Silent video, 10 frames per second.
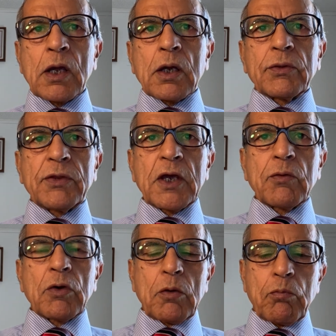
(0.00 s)
they
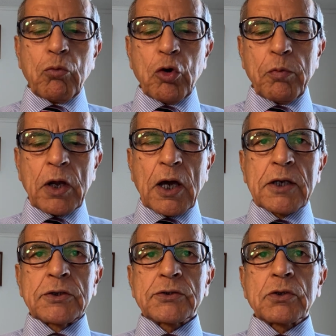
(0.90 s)
will
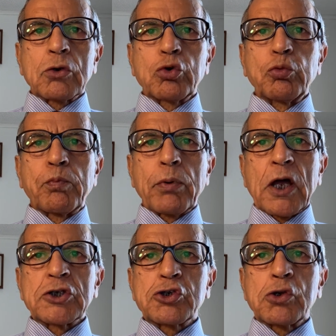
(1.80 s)
mobilize to
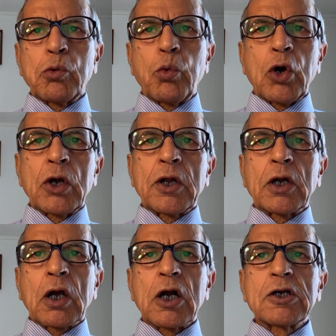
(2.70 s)
plunge the world in
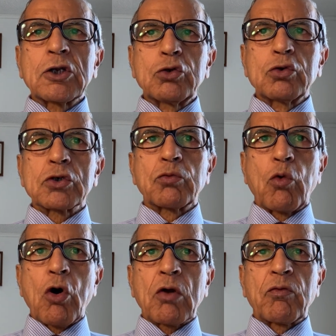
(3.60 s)
continuous
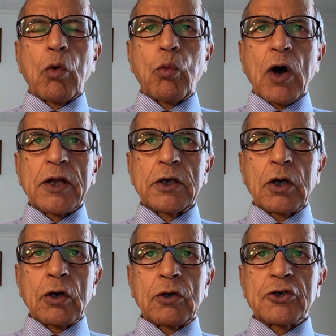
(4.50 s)
war for 1
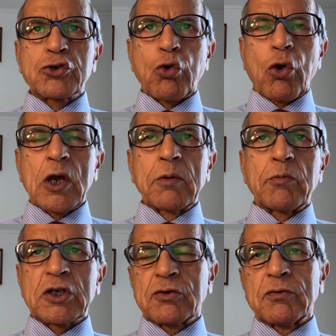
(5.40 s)
year, destroying
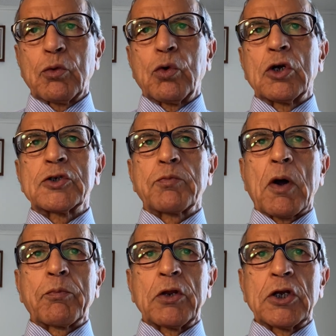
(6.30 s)
much of the world's
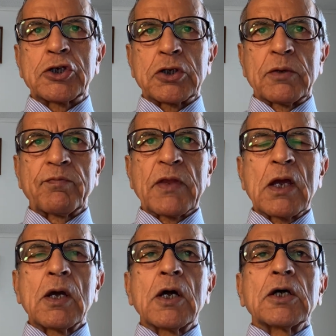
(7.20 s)
population.
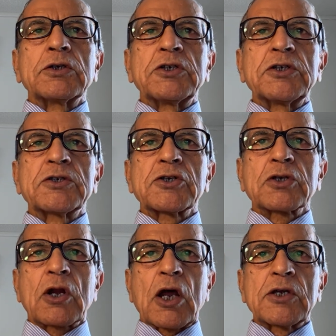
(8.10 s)
Jesus
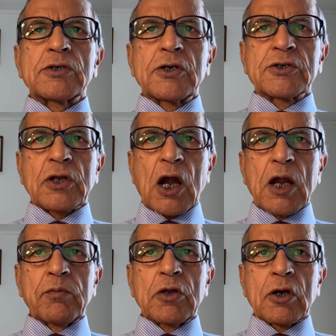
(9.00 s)
Christ
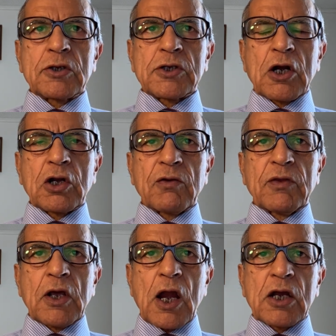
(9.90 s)
described the result of
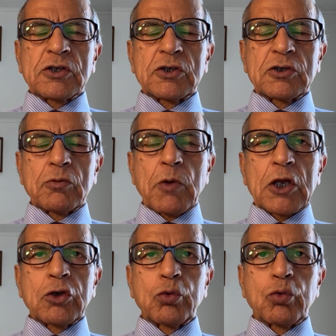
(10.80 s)
their actions in
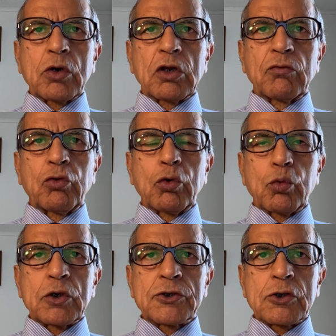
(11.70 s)
Matthew 24,
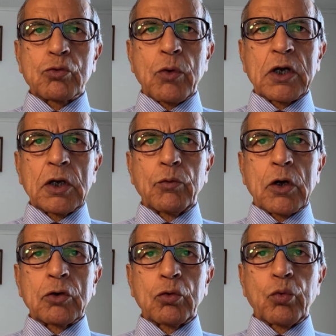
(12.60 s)
verses
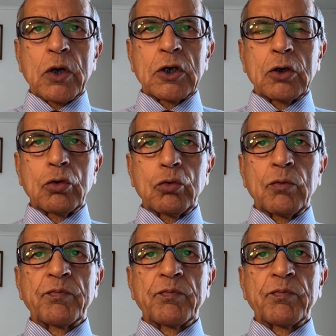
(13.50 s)
21 to 22.